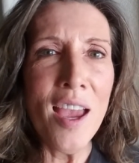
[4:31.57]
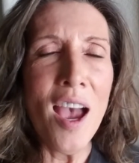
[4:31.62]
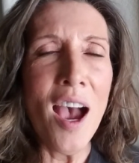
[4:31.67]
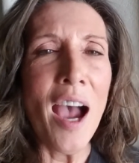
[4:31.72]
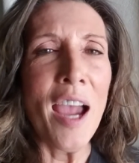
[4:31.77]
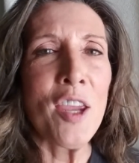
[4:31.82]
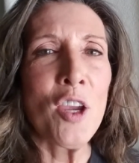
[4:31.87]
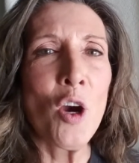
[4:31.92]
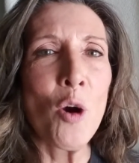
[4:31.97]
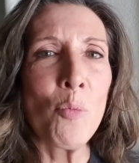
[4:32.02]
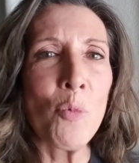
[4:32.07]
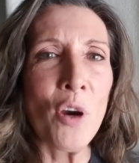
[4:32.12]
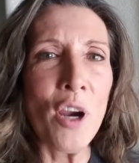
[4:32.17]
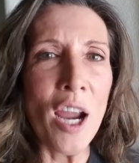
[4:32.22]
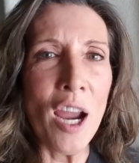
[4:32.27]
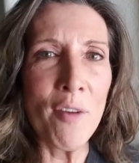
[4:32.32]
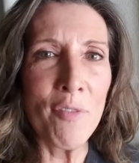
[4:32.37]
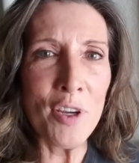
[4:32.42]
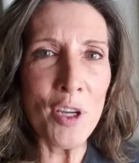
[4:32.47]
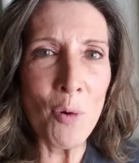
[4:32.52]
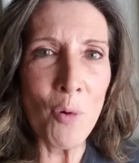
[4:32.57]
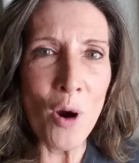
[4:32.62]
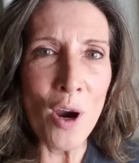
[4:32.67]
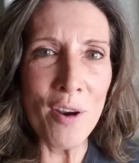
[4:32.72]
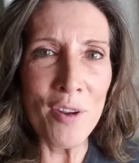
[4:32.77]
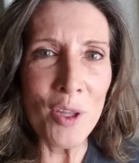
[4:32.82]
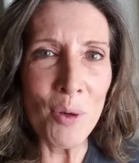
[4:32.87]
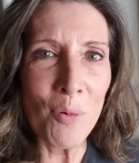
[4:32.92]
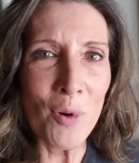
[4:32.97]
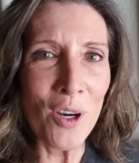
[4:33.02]
I hope wherever you are in
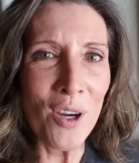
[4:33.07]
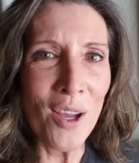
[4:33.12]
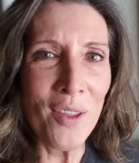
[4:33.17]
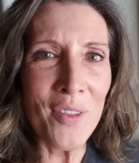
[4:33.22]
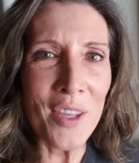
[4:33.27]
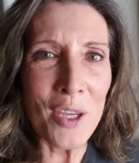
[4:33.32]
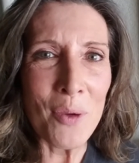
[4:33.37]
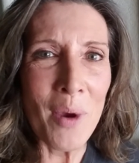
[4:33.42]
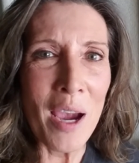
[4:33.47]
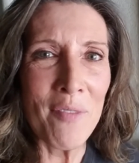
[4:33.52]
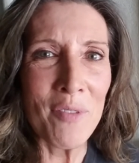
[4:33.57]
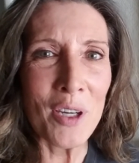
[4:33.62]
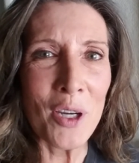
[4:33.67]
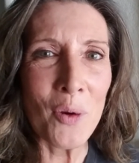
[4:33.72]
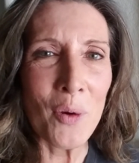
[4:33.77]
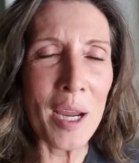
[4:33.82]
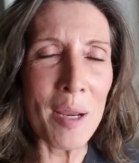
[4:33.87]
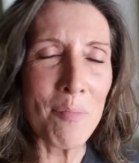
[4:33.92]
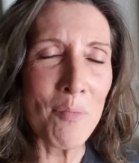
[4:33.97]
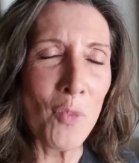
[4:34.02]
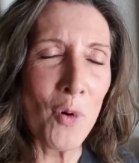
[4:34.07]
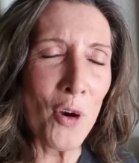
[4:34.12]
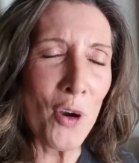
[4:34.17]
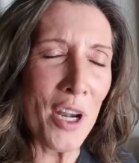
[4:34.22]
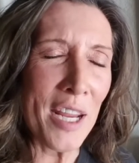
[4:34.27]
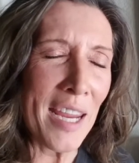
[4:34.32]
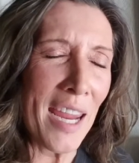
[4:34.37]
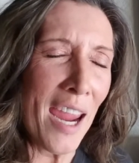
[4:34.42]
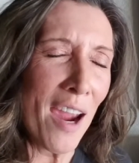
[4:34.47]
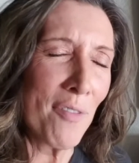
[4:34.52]
the world that you have a great
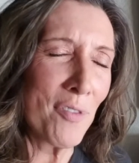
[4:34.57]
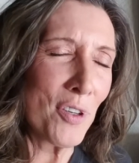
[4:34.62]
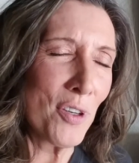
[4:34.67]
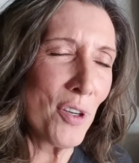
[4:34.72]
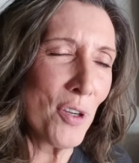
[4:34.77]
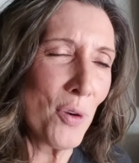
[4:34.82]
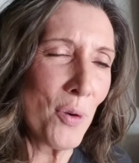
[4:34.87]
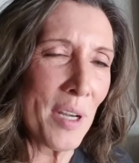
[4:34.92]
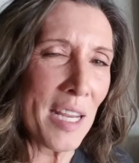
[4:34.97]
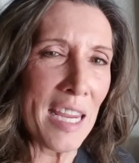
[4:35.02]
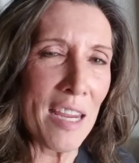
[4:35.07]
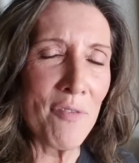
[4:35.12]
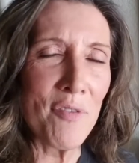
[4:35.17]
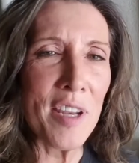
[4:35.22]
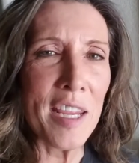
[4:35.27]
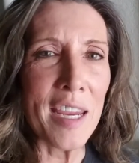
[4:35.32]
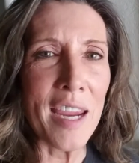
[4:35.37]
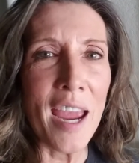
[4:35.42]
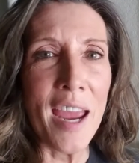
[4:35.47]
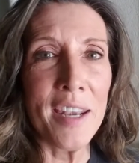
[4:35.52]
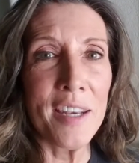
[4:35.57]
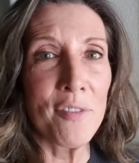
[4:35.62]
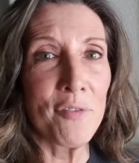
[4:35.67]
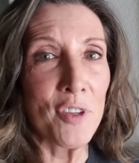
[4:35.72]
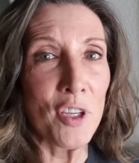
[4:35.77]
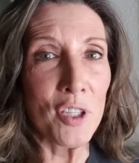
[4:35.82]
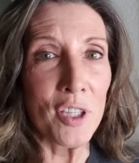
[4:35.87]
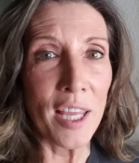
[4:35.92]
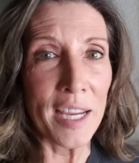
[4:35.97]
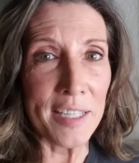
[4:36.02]
morning, afternoon, evening, and if
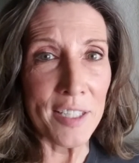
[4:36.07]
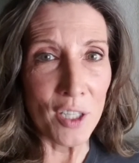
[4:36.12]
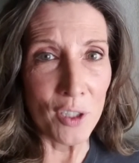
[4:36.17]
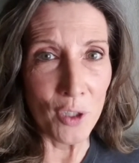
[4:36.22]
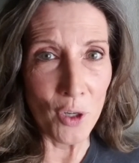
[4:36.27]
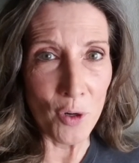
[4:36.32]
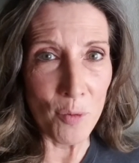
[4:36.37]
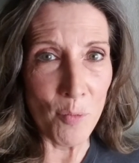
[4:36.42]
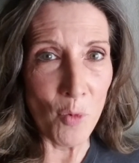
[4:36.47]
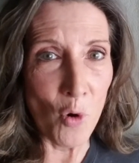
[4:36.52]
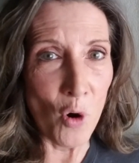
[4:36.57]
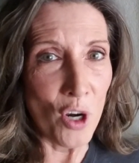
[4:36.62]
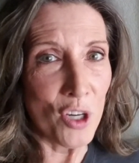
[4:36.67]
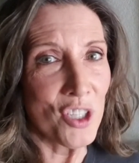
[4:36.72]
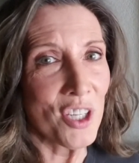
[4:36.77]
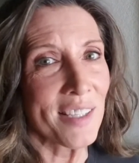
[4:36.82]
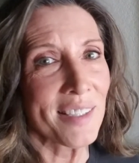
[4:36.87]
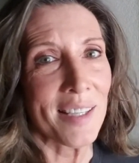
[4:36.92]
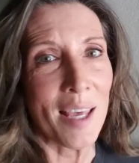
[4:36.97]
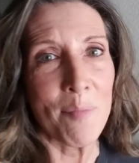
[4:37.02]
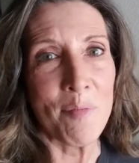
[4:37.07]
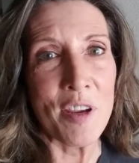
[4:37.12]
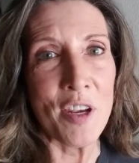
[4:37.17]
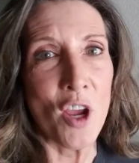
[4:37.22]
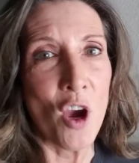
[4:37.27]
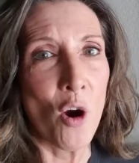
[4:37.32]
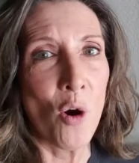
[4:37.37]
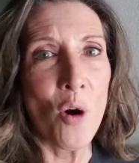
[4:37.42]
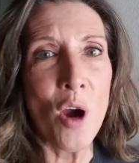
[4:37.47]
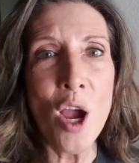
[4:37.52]
you'd like to learn more, just let me
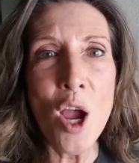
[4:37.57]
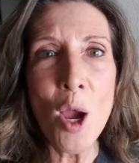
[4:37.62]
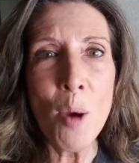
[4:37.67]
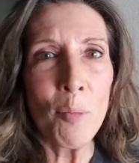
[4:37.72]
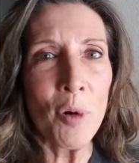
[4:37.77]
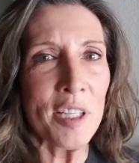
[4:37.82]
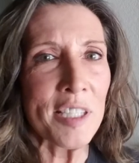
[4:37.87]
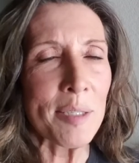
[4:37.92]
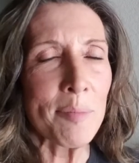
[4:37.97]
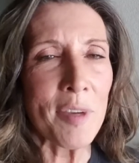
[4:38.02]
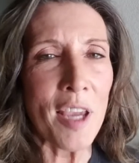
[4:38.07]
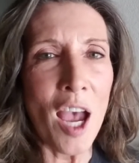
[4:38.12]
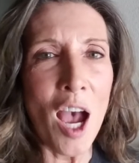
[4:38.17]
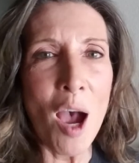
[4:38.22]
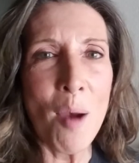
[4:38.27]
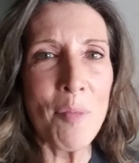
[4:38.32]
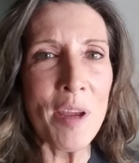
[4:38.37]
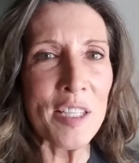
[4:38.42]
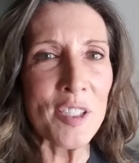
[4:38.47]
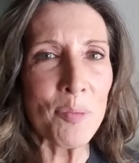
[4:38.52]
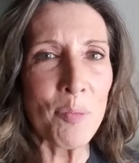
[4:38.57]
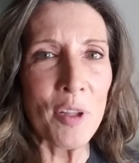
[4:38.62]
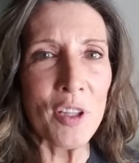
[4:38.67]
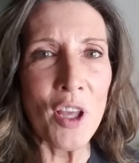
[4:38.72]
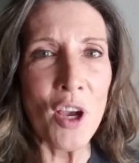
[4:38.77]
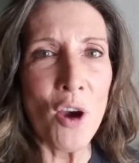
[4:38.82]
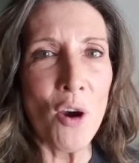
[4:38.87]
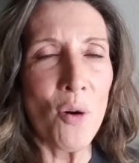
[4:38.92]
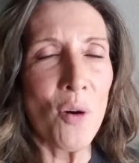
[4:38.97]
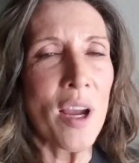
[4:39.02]
know. Put some comments
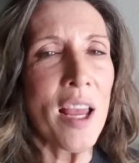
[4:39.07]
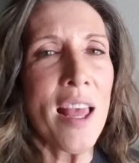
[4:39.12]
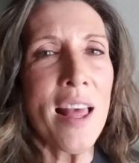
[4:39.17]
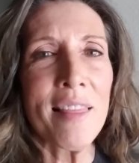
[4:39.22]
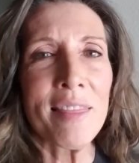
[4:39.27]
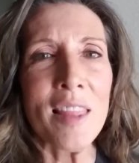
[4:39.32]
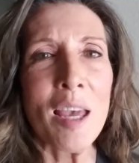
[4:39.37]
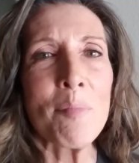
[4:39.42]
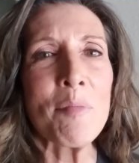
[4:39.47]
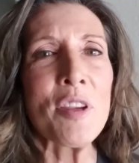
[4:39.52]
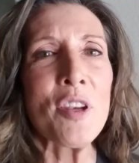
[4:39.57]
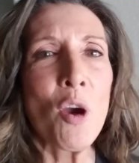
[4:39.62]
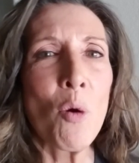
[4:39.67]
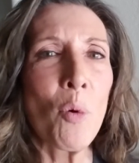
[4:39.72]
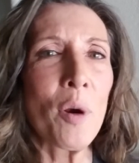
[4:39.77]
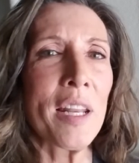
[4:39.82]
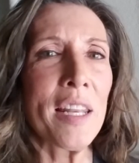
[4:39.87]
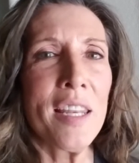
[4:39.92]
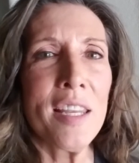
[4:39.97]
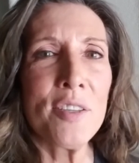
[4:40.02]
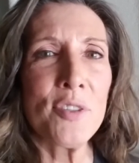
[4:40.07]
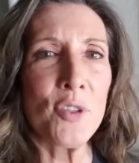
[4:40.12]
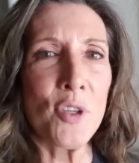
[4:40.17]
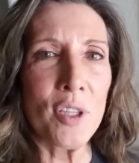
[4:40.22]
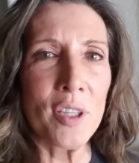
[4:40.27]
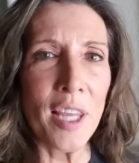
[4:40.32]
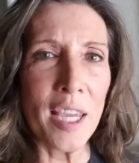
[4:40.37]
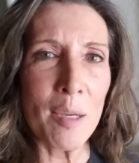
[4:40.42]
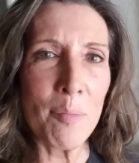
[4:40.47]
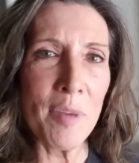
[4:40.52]
below. Let me know what it is you'd
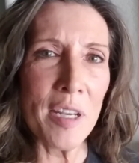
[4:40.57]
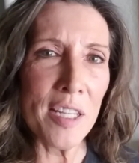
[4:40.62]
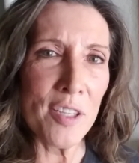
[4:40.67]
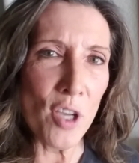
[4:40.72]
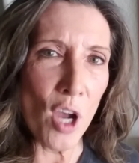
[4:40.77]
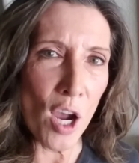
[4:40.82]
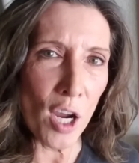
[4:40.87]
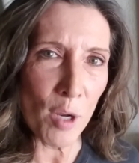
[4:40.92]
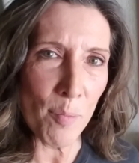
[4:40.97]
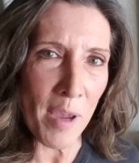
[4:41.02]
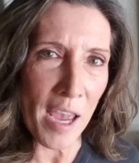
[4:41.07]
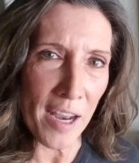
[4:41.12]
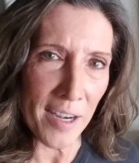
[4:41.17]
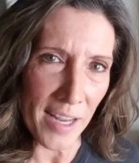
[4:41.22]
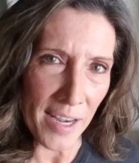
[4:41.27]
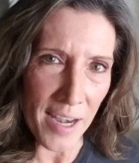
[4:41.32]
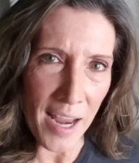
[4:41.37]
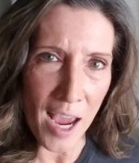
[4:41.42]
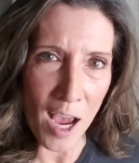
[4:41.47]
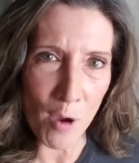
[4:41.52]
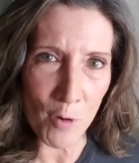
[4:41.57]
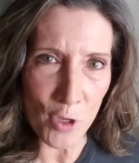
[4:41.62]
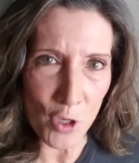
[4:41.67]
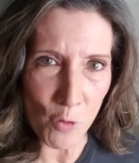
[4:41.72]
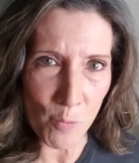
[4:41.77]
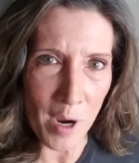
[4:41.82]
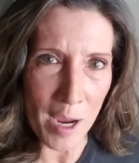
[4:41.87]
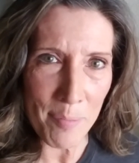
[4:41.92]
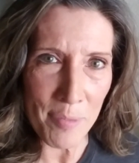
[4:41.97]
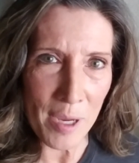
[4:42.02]
like me to talk about and how you
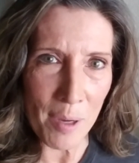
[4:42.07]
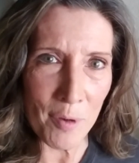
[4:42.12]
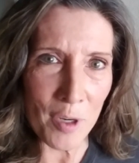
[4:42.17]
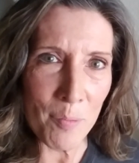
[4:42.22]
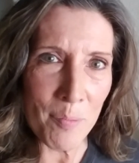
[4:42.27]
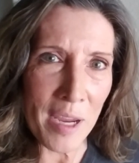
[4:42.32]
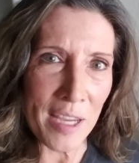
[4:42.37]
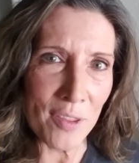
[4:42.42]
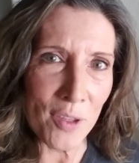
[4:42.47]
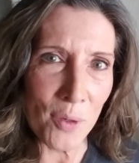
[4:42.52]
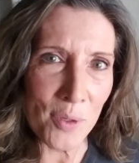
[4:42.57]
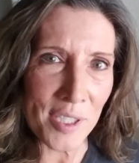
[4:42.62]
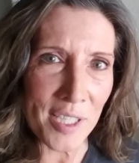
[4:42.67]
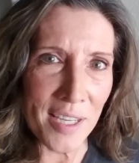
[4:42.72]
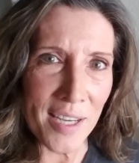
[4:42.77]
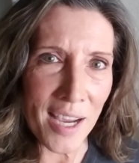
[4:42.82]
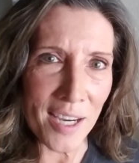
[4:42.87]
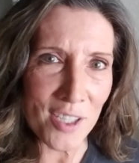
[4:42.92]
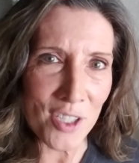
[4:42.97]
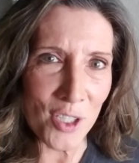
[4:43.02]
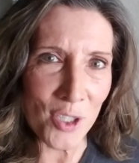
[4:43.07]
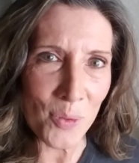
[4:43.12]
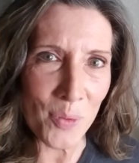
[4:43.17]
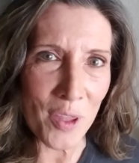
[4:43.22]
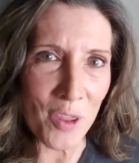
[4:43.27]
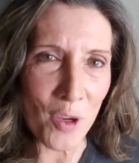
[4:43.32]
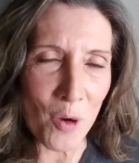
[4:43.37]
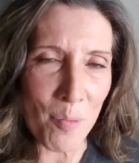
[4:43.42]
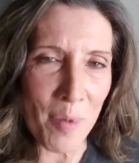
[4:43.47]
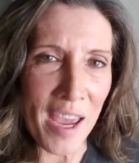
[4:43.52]
might be able to make those connections with
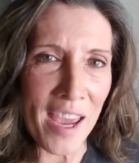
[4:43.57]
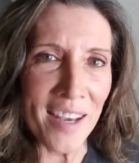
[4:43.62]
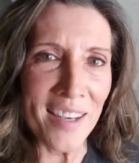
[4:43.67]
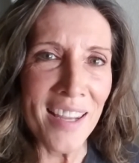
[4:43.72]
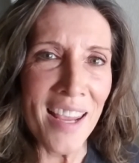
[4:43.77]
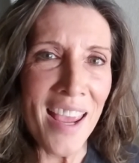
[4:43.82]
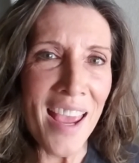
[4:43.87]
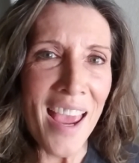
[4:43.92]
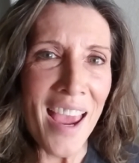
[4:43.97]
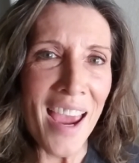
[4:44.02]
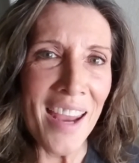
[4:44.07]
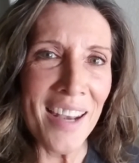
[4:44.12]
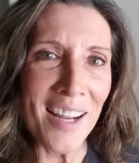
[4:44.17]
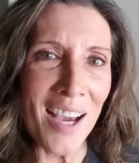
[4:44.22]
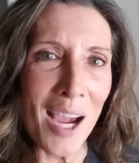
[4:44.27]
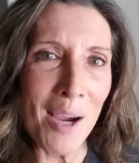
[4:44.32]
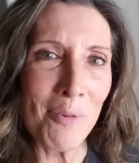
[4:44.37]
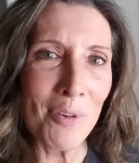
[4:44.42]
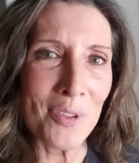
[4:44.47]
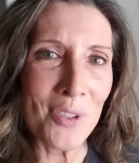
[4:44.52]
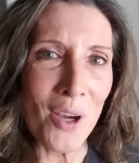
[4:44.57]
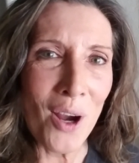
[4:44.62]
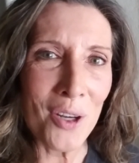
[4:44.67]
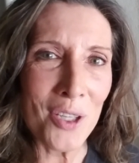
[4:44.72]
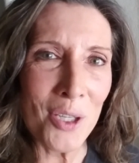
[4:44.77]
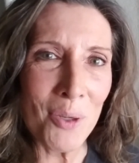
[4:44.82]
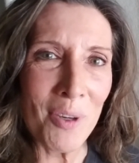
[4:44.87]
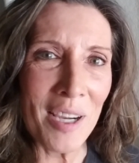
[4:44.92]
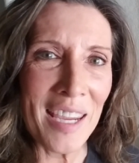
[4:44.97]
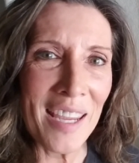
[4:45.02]
your pet, and I will talk to
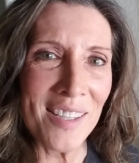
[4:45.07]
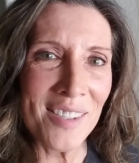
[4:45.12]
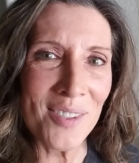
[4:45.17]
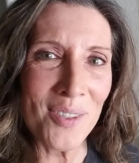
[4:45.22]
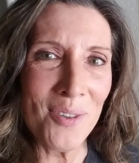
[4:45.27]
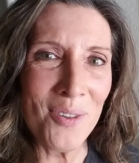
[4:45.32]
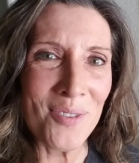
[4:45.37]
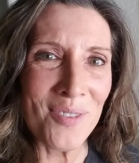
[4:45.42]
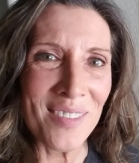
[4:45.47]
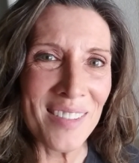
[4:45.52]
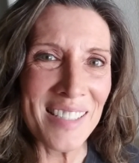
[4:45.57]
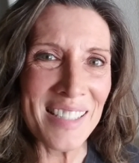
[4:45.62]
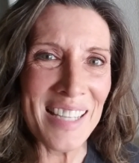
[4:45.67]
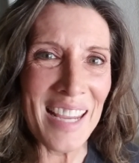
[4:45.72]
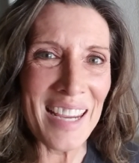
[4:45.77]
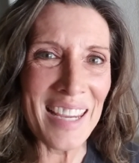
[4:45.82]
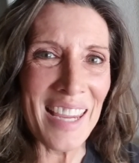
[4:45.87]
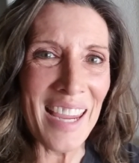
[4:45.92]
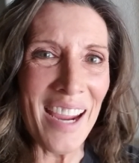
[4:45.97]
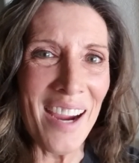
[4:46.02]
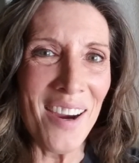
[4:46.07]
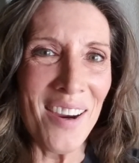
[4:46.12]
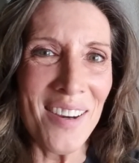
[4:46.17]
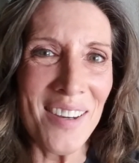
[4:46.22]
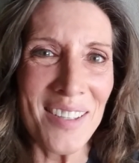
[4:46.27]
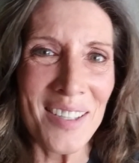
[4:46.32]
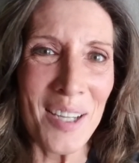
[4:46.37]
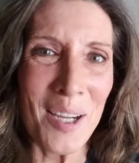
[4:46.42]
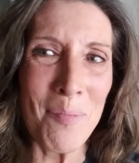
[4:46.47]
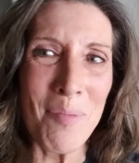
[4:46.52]
you again soon. Take care.
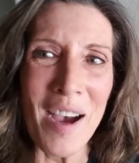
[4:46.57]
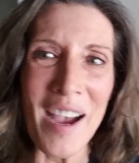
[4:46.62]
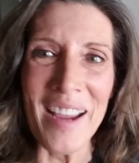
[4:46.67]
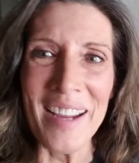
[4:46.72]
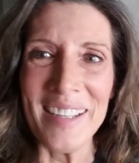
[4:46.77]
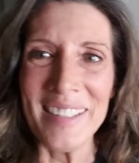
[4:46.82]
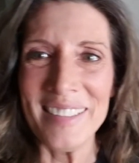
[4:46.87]
Goodbye.